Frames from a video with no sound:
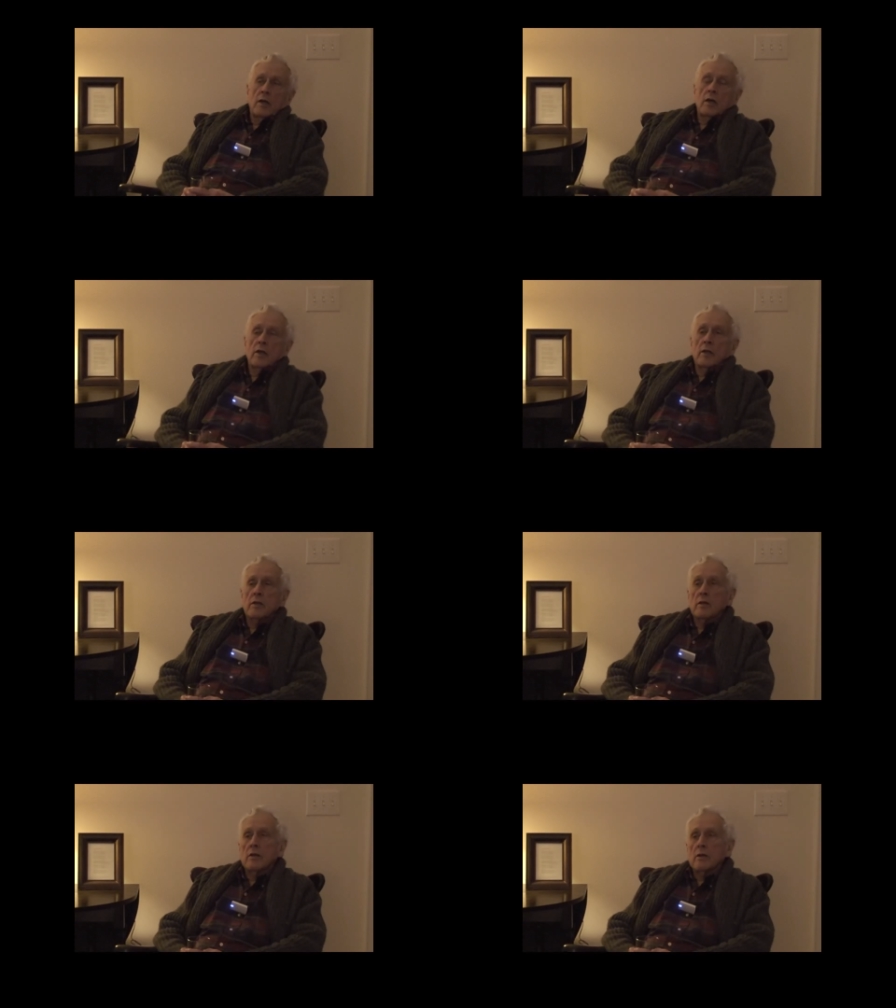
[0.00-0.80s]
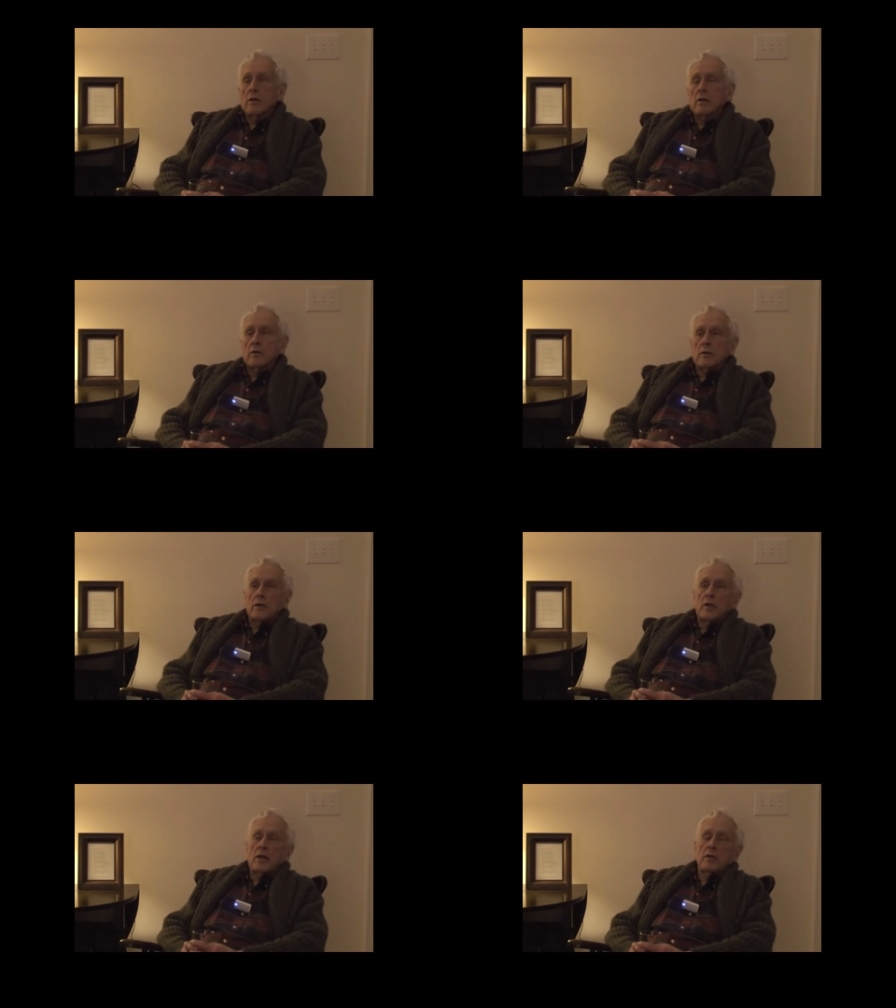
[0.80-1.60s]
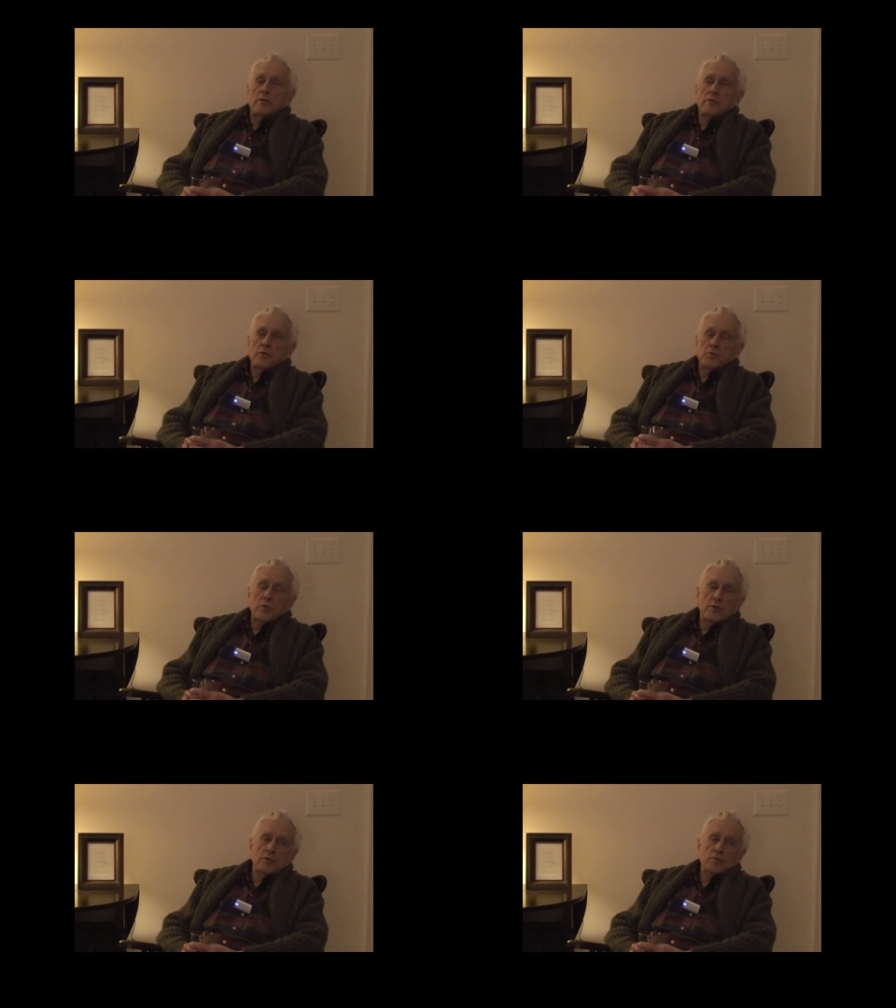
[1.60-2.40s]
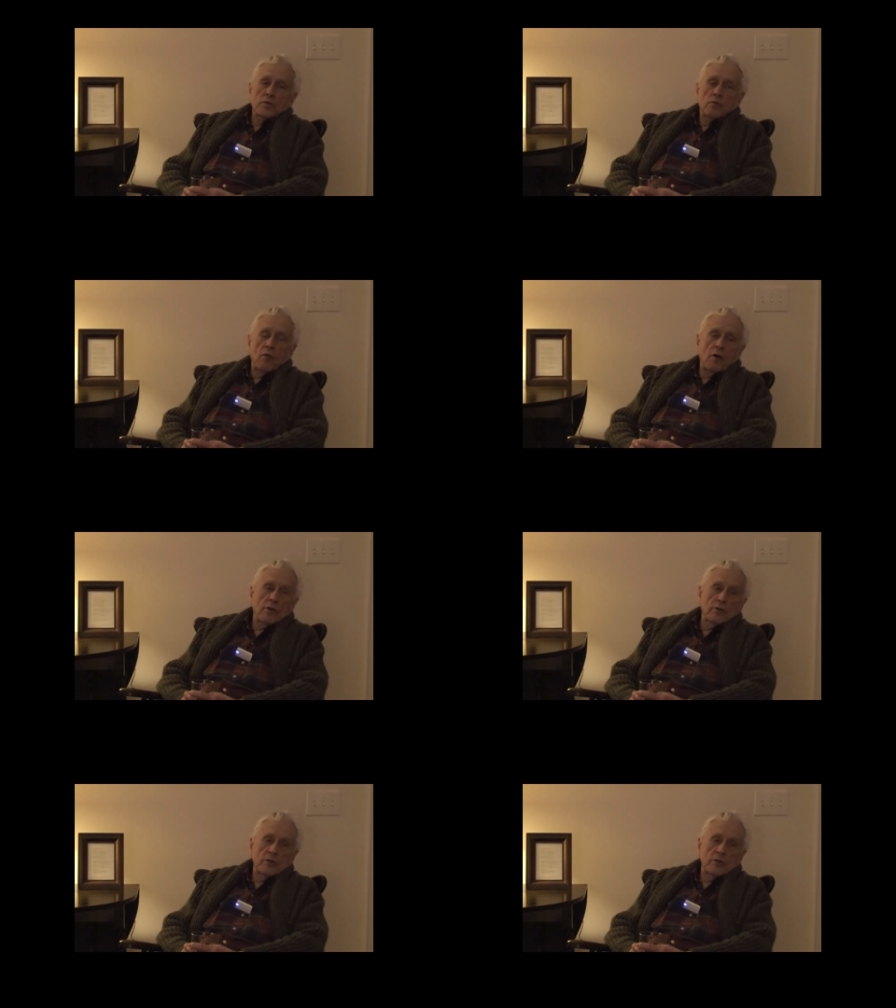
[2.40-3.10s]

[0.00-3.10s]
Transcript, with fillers: And uh, I'd had enough experience with Walter